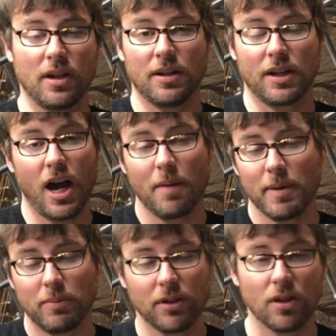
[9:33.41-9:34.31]

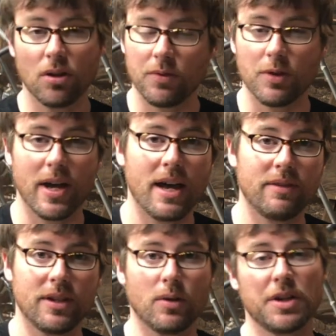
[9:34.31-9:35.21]
comment below if you have
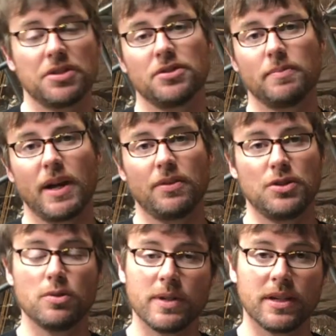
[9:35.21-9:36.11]
any questions about the
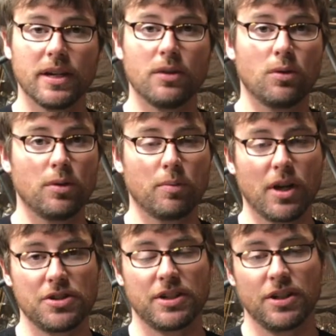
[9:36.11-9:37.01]
tubing kit or the
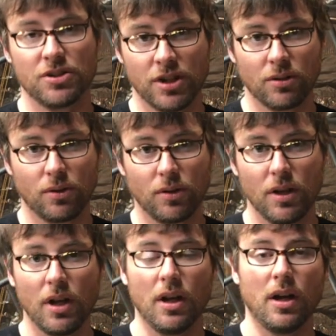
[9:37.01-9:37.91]
project in general.
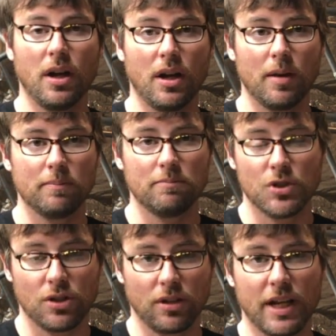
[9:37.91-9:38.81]
Be
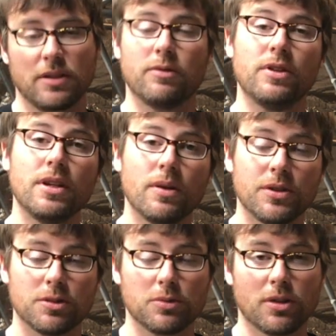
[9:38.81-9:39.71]
sure to like the video
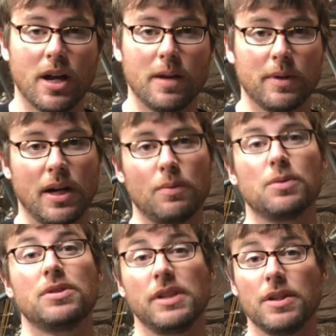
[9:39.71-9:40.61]
and subscribe, and I will
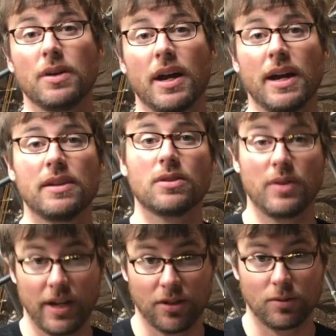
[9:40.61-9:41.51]
see you guys on
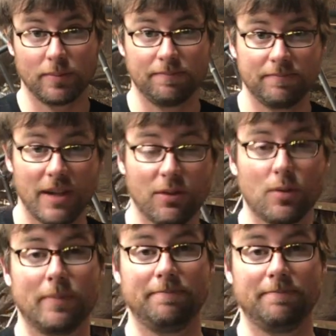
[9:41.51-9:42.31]
the next one. Have a good one.